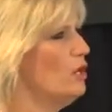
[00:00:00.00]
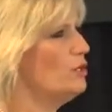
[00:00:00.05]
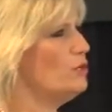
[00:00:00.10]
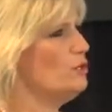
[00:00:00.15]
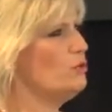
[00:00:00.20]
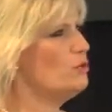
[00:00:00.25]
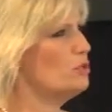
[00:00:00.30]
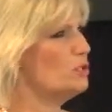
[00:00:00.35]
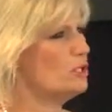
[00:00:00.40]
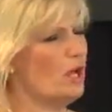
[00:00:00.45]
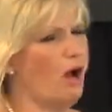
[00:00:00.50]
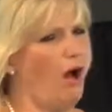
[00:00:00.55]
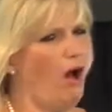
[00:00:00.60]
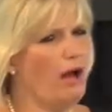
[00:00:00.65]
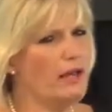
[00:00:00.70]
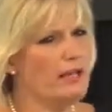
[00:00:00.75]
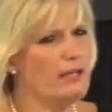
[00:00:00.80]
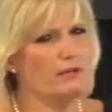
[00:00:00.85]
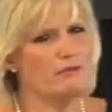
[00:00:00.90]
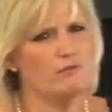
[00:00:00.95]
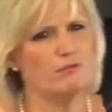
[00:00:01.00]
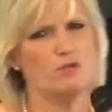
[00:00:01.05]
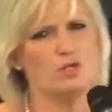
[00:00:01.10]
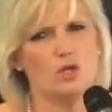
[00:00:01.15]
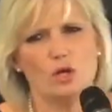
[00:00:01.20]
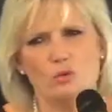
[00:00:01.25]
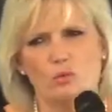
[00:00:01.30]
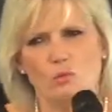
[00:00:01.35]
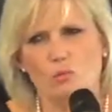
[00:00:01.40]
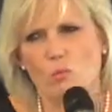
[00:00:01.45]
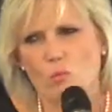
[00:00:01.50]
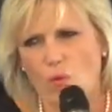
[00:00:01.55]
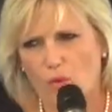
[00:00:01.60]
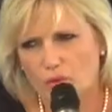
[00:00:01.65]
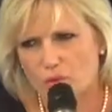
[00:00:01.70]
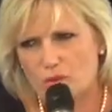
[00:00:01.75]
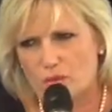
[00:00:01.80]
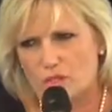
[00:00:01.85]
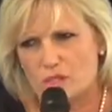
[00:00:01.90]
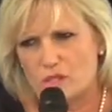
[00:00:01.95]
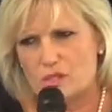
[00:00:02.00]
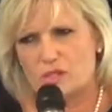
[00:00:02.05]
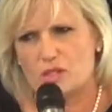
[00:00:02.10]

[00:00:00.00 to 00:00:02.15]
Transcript: you kind of don't want